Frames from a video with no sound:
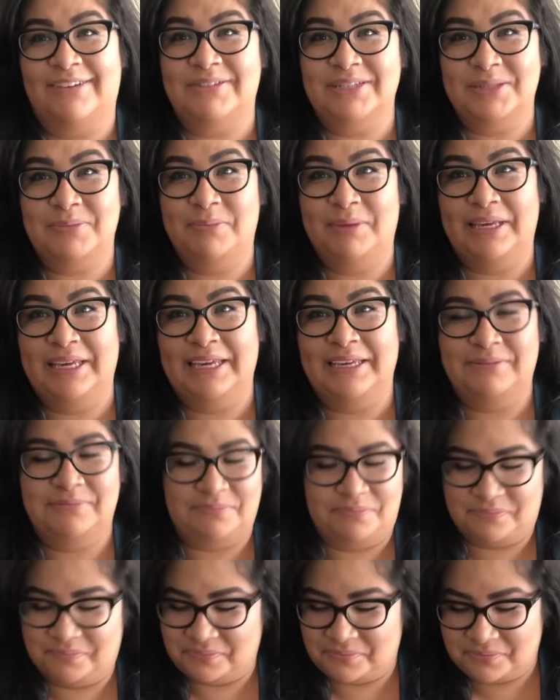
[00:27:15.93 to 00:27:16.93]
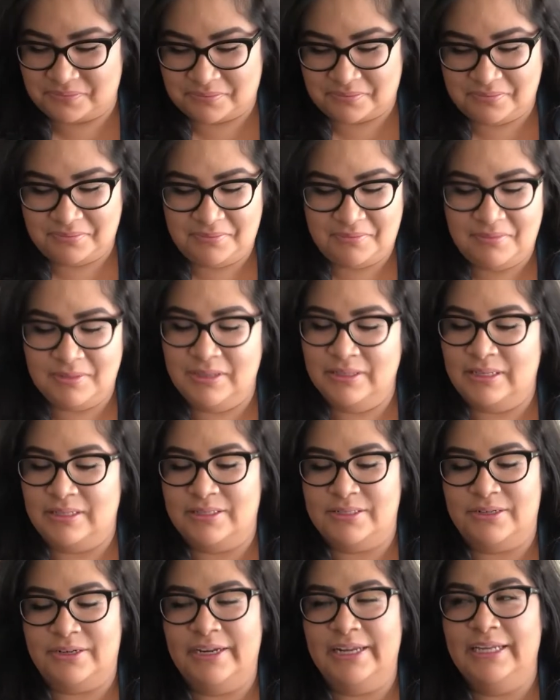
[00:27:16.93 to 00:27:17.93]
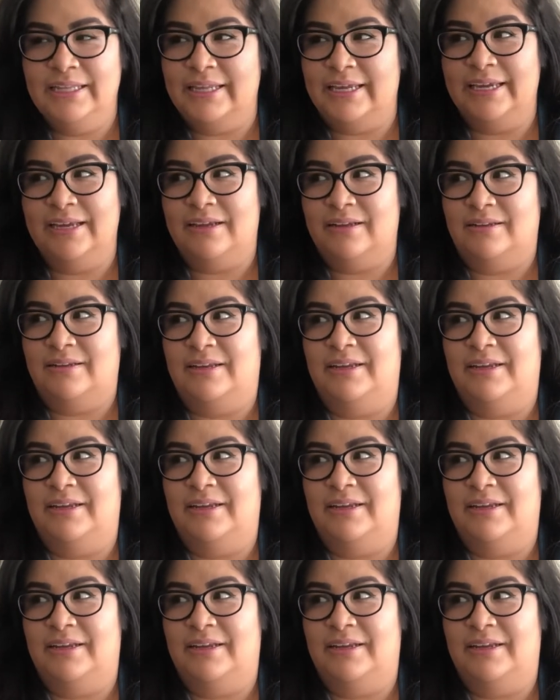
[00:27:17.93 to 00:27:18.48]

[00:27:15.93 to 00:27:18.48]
that was me yesterday. Like